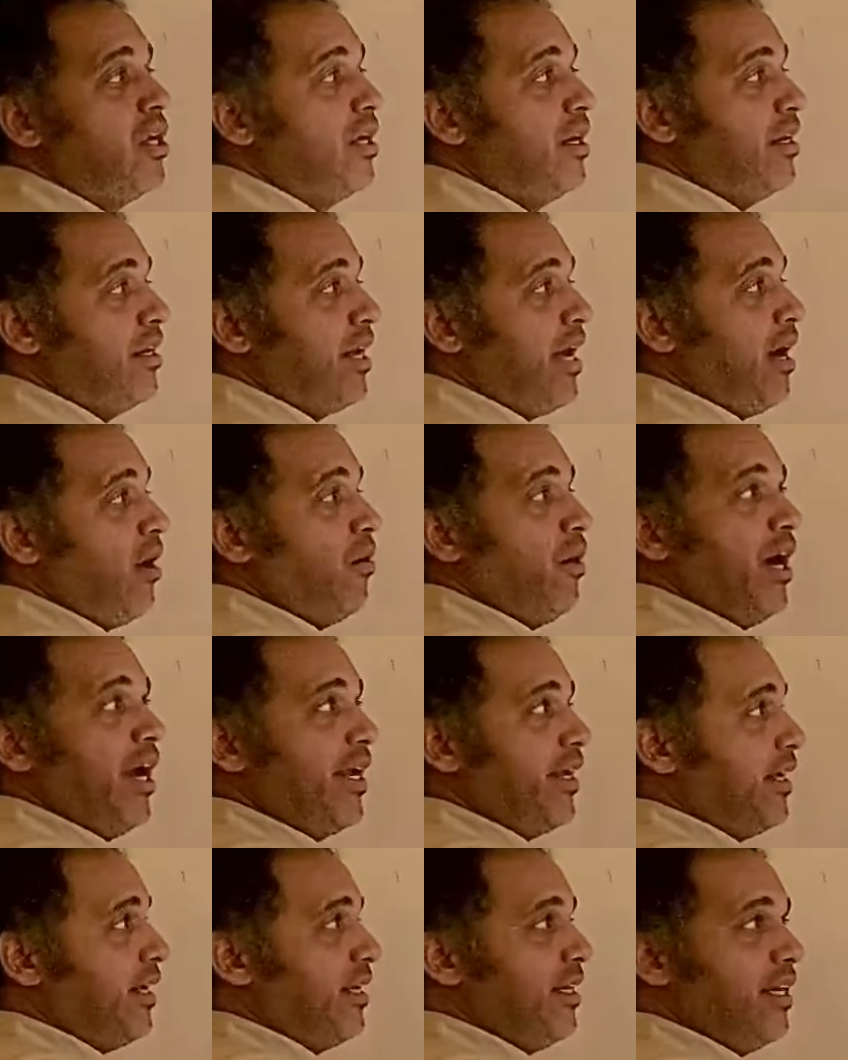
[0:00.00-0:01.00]
Now, I
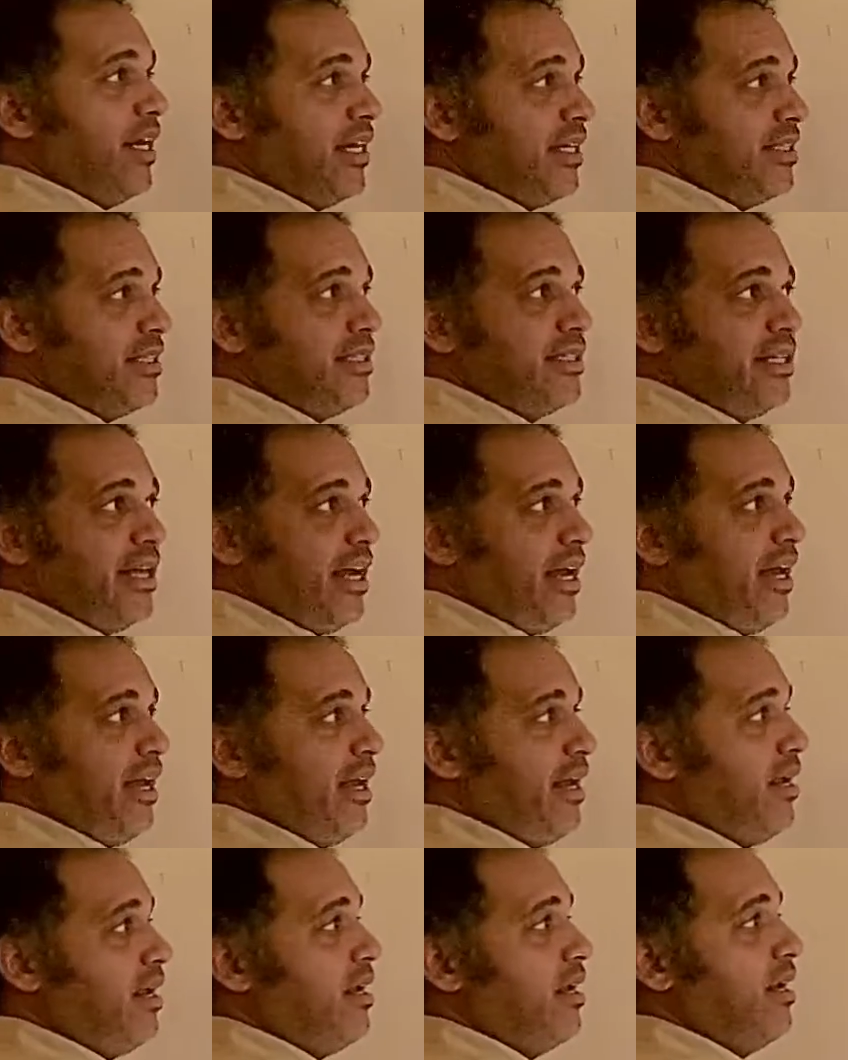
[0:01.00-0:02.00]
cannot
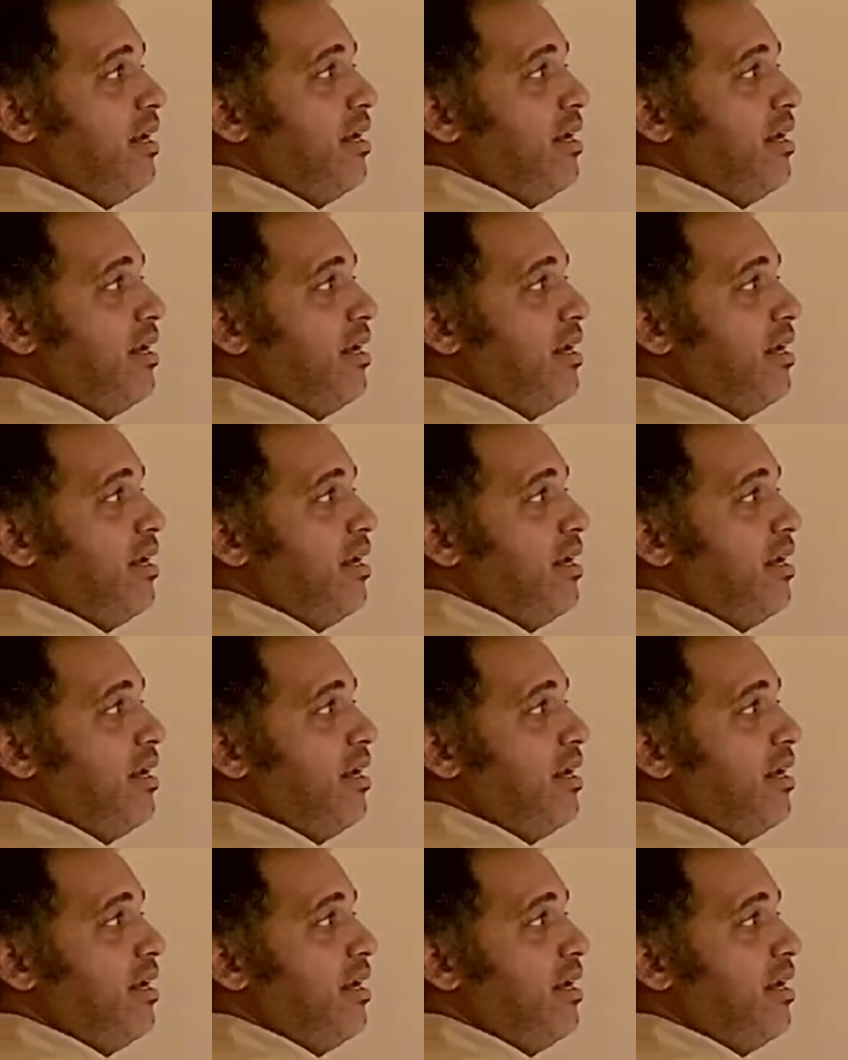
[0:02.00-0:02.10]
say